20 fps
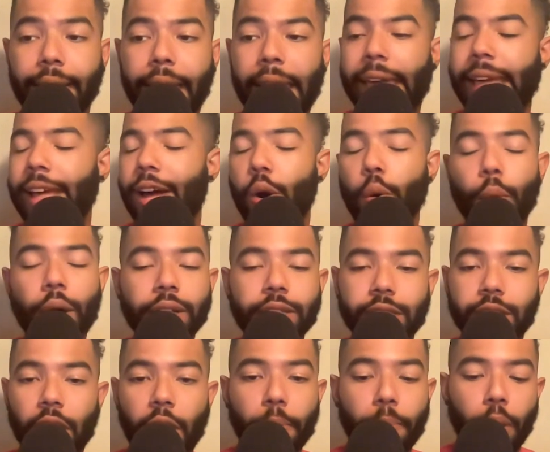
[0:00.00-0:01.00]
AL West
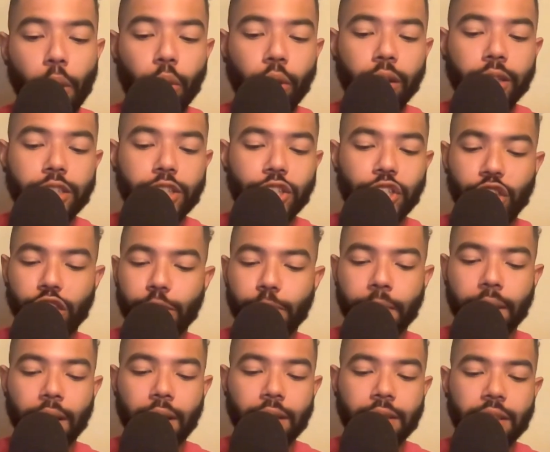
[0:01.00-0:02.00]
opponents just
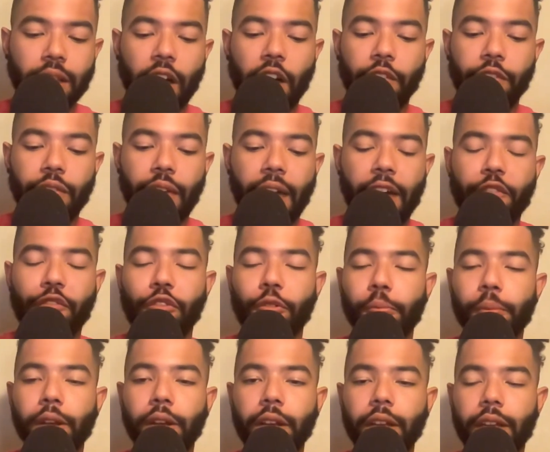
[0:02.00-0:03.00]
because of that
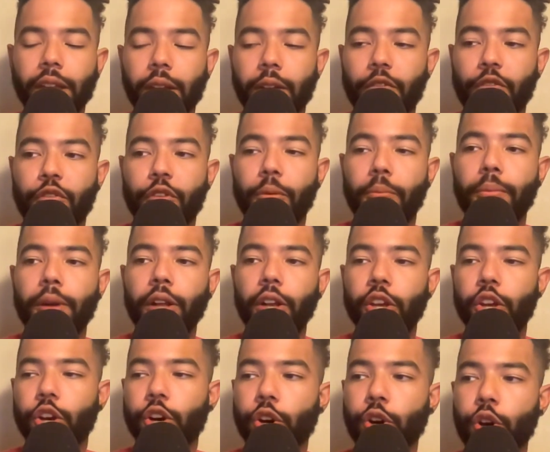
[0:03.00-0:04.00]

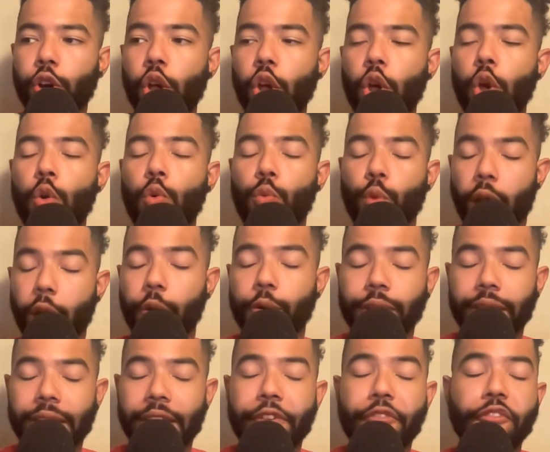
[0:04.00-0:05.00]
familiar
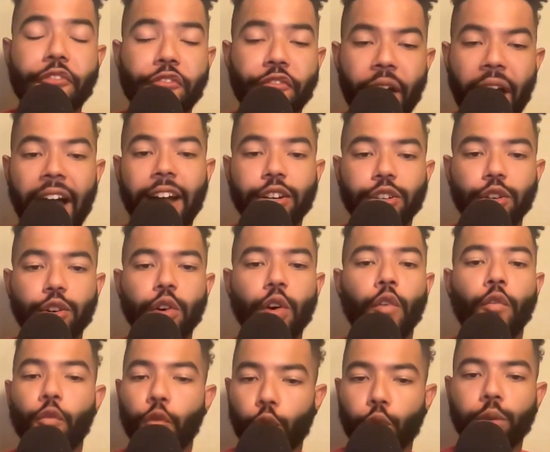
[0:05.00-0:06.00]
rarity factor
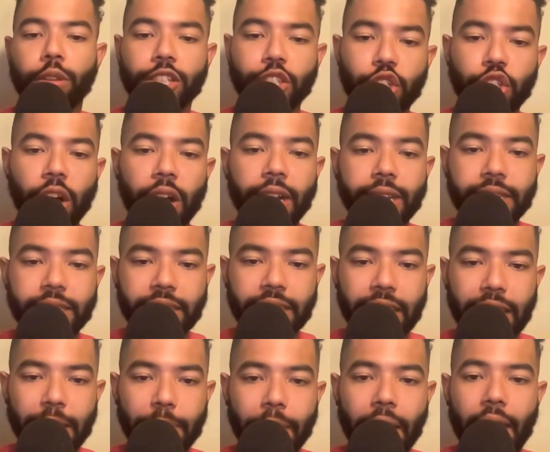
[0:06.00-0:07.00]
for this Giants
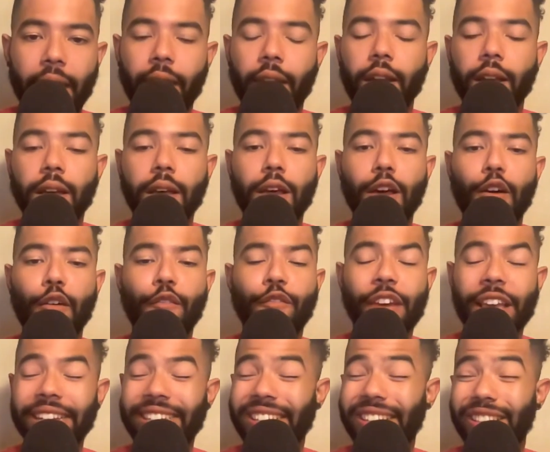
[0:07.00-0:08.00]
team. And
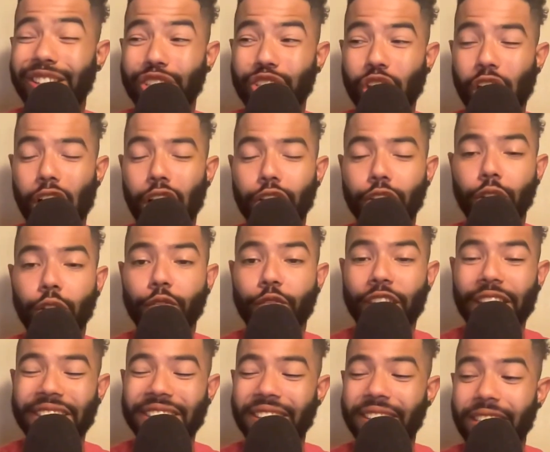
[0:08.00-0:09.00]
facing
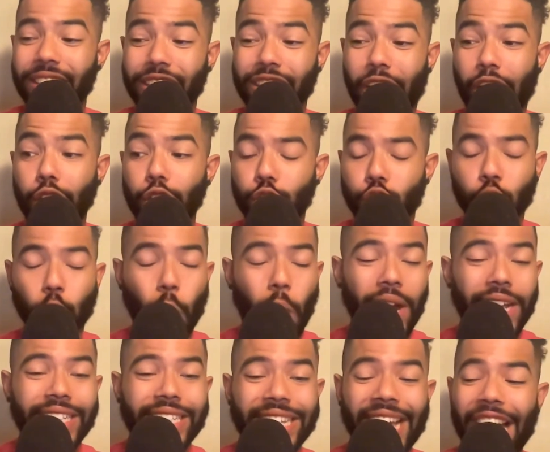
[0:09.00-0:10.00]
the Dodgers
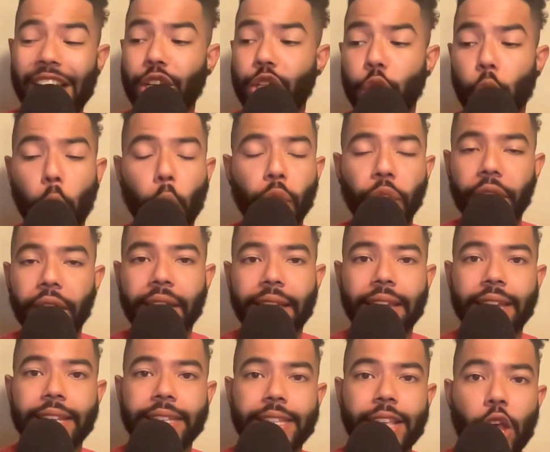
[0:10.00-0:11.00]
twice, I don't think
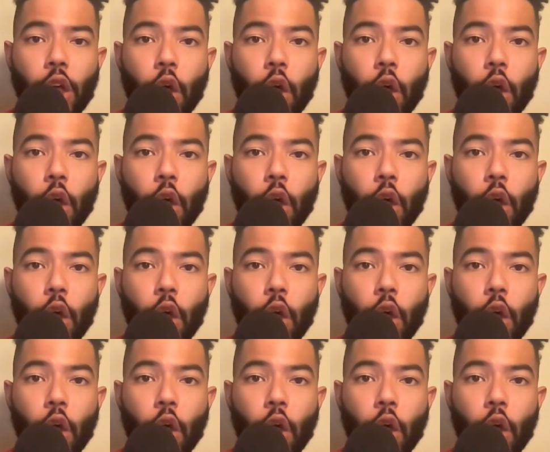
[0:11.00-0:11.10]
is